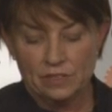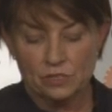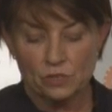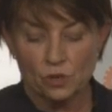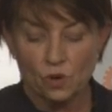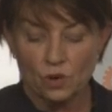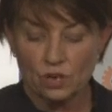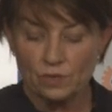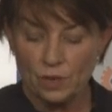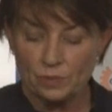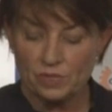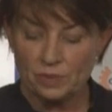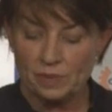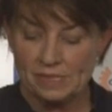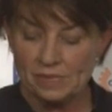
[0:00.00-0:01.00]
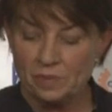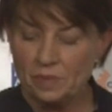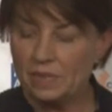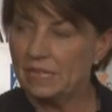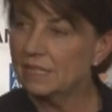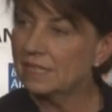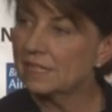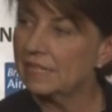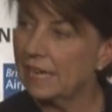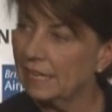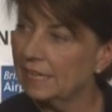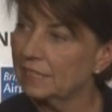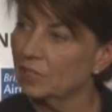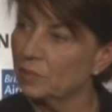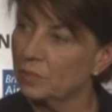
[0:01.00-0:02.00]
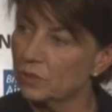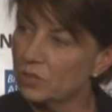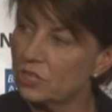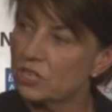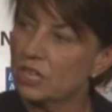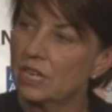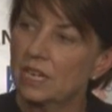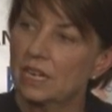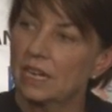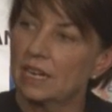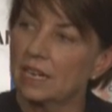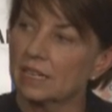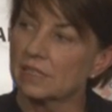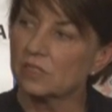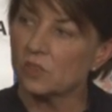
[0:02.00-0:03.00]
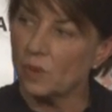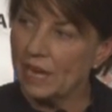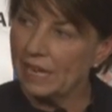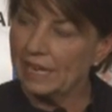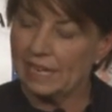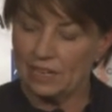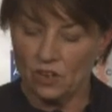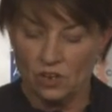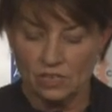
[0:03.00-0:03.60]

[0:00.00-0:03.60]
The talk of optimism means telling the bush squarely and